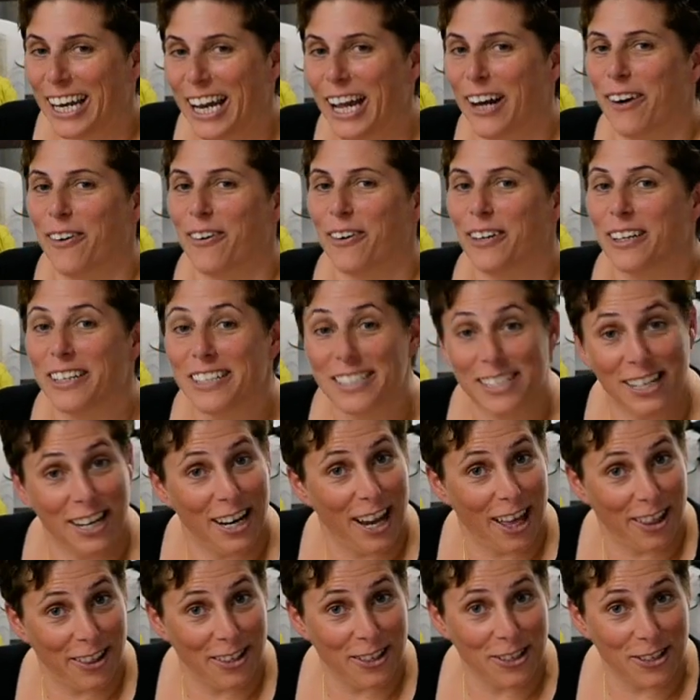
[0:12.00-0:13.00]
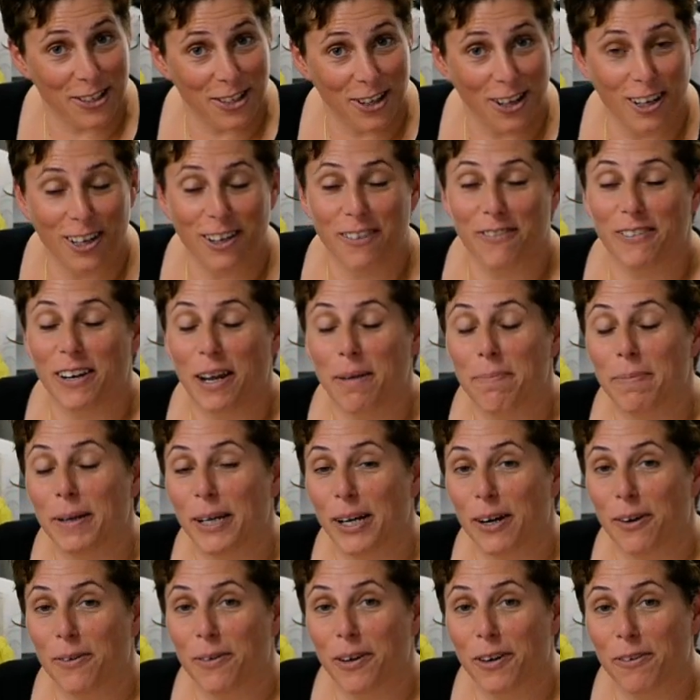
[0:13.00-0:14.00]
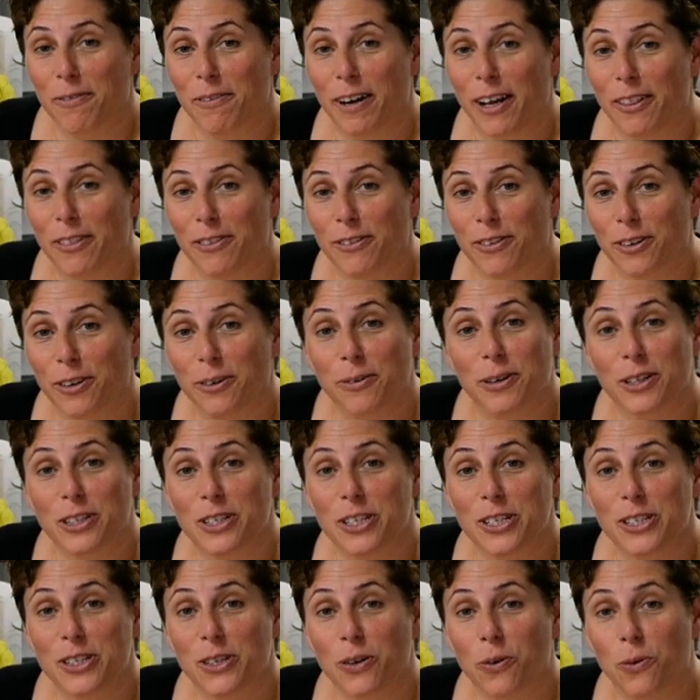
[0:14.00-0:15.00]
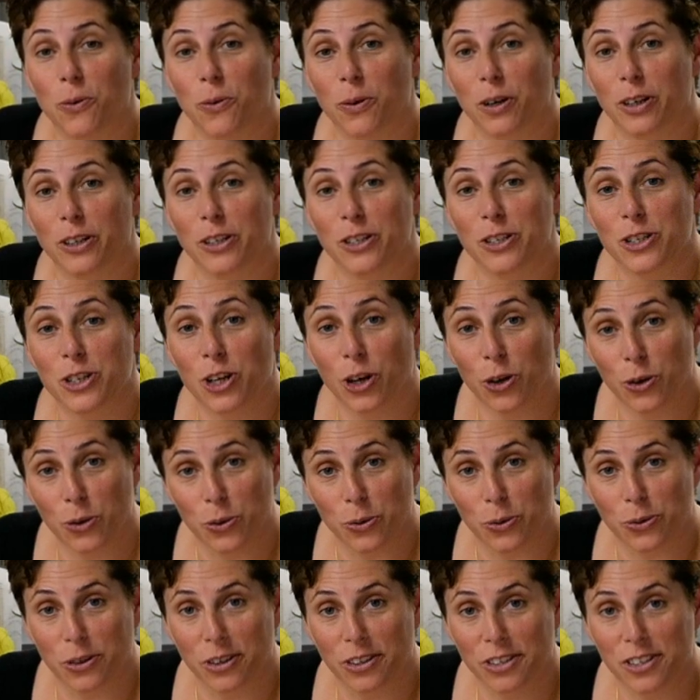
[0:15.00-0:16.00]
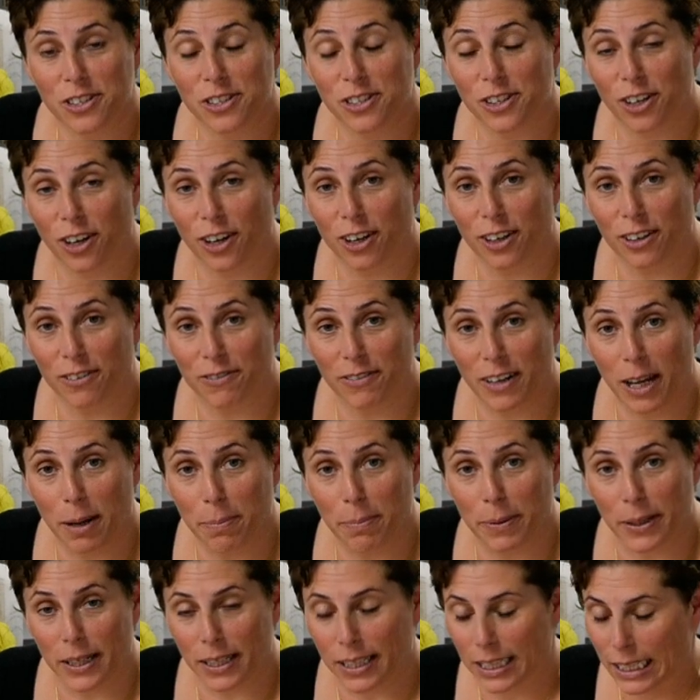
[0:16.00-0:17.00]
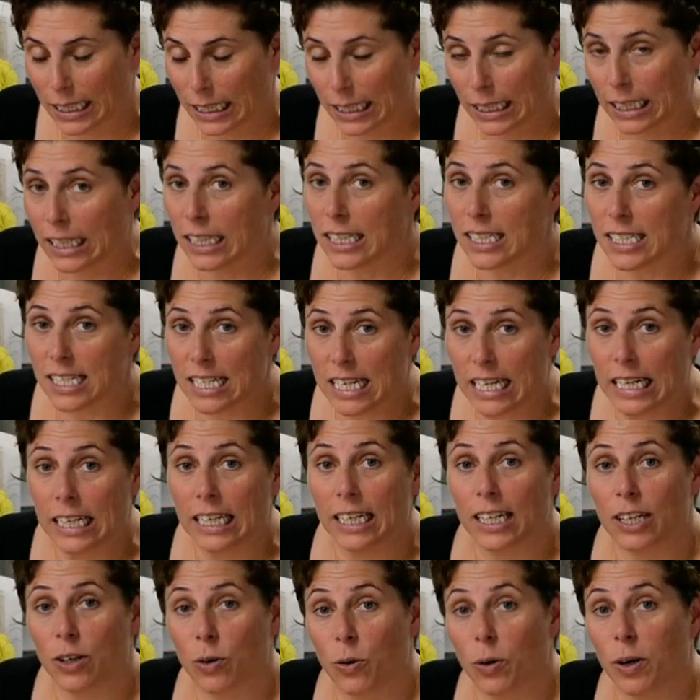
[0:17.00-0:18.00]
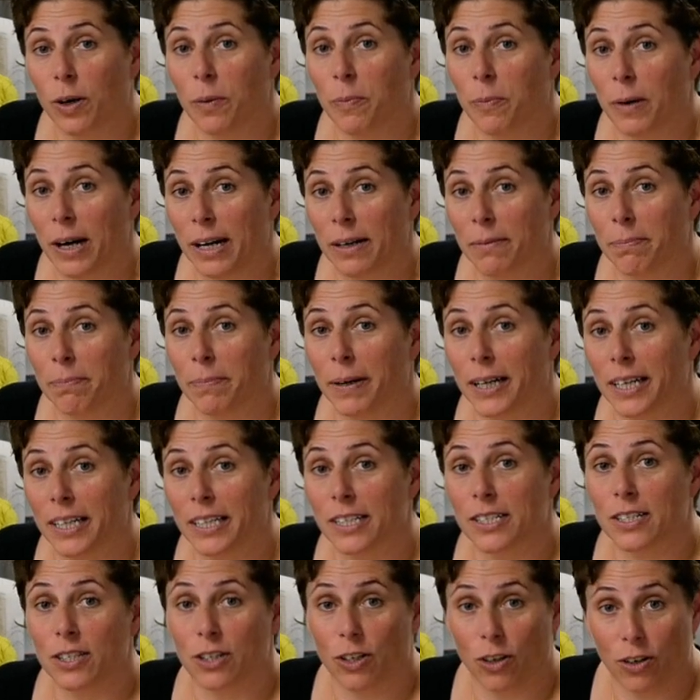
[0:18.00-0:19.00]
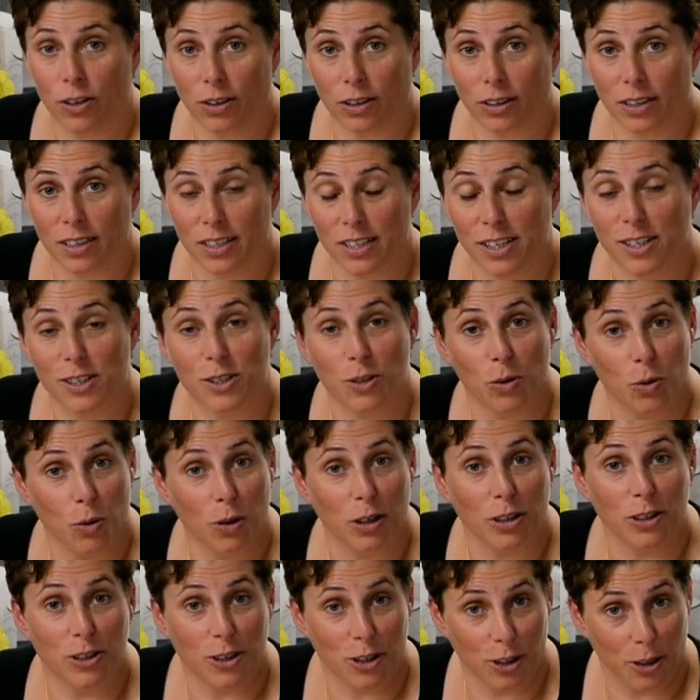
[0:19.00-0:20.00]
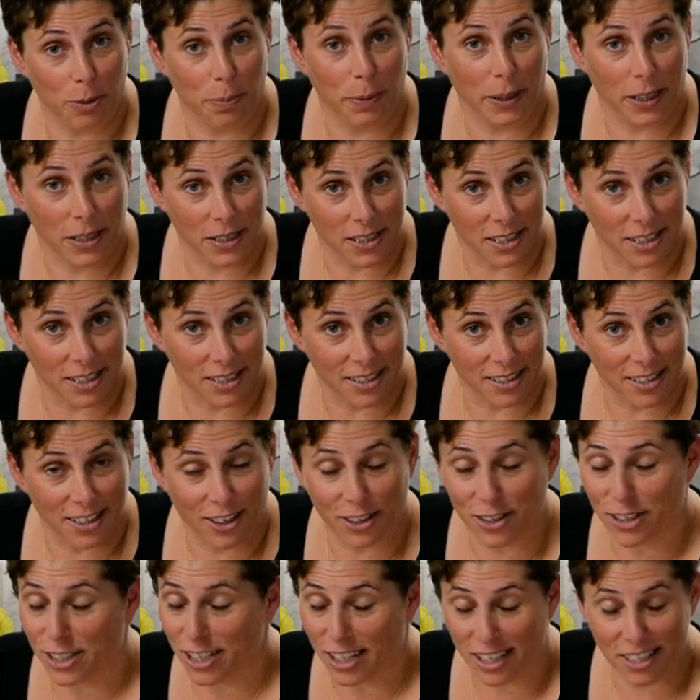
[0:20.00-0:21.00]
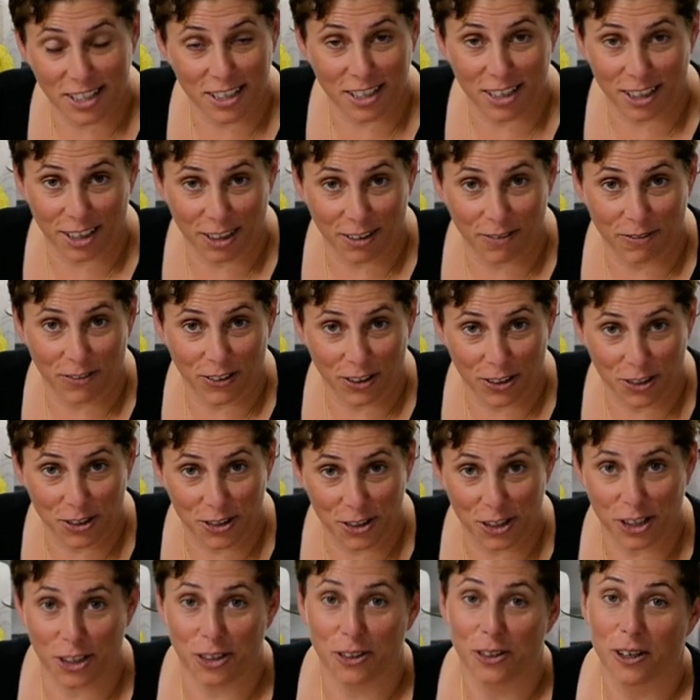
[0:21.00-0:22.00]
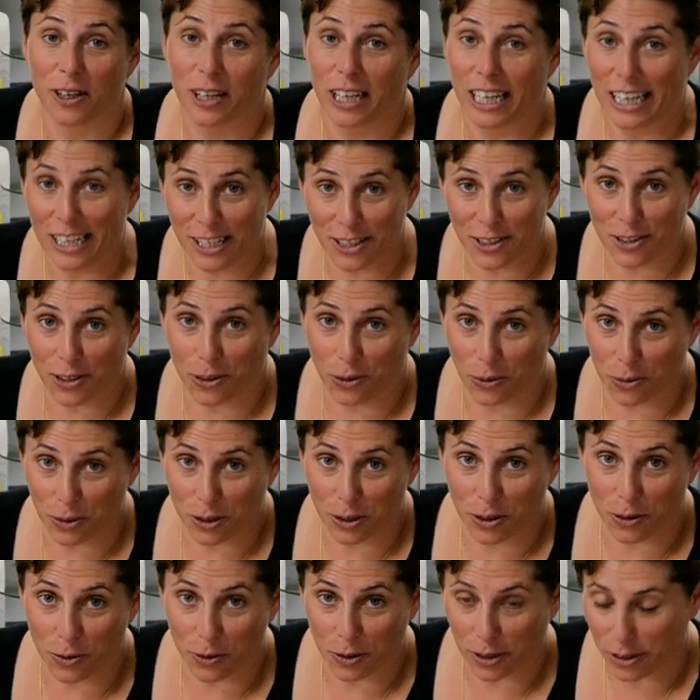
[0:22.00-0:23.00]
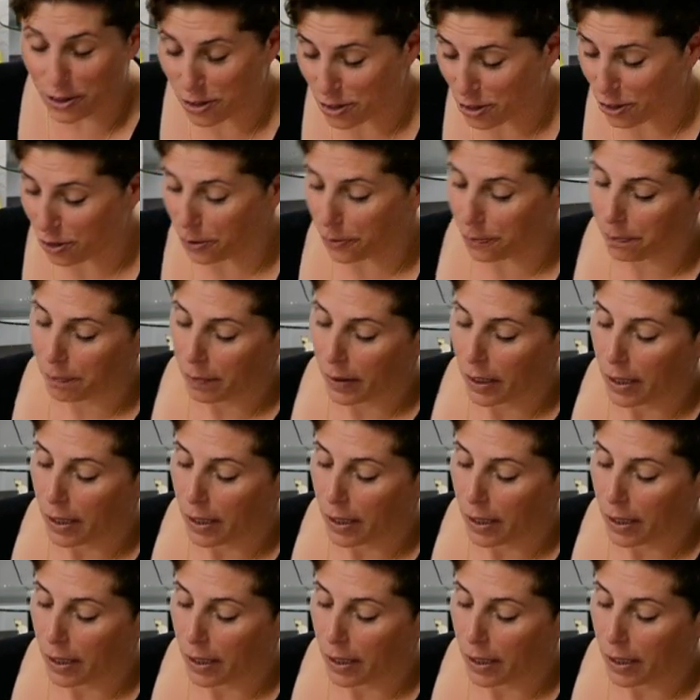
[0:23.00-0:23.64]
Now there's another style of nappy I want to run through, which is the all-in-two style of nappy. It's nearly an all-in-one, but it's not, because it's all in two pieces. So just to confuse you, it's called an all-in-two.